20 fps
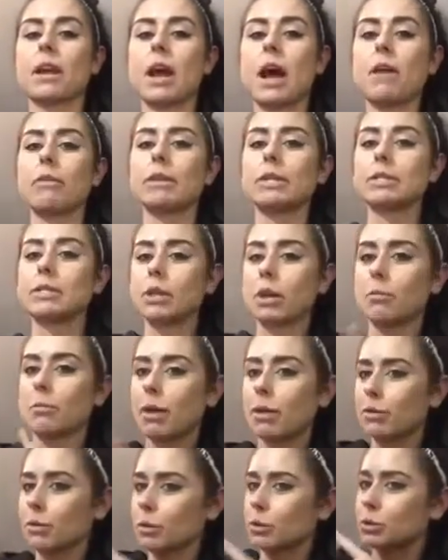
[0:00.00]
I'll insert
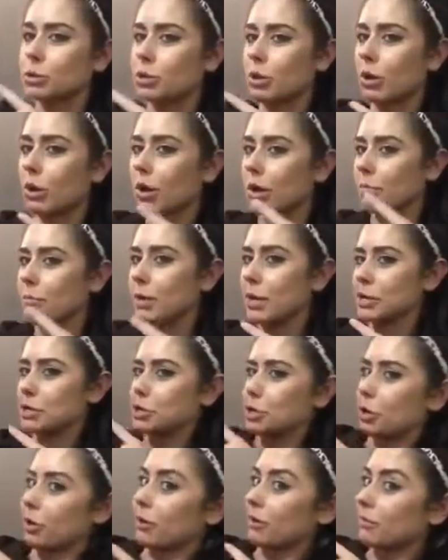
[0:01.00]
my little starting
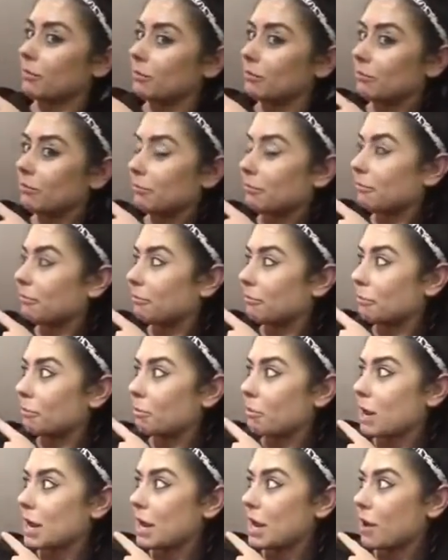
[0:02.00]
picture
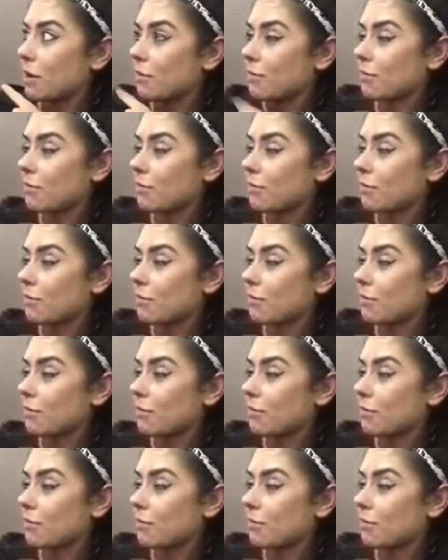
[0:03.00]
right there.